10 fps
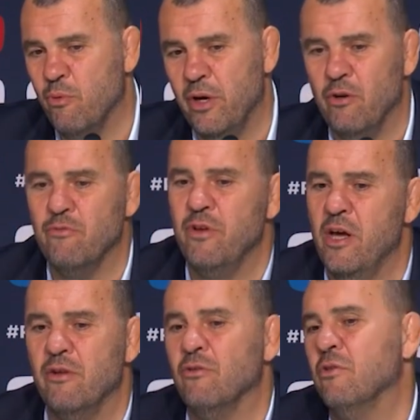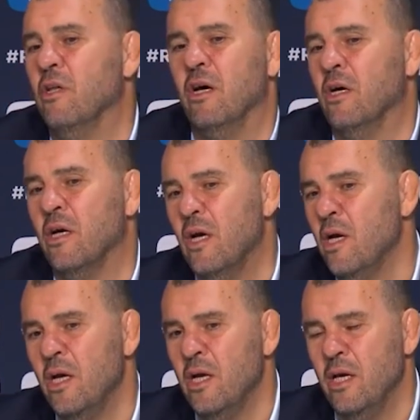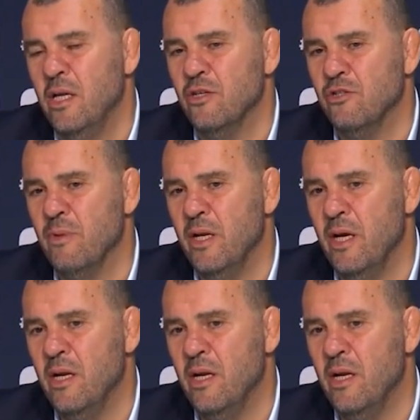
there. Have no doubt.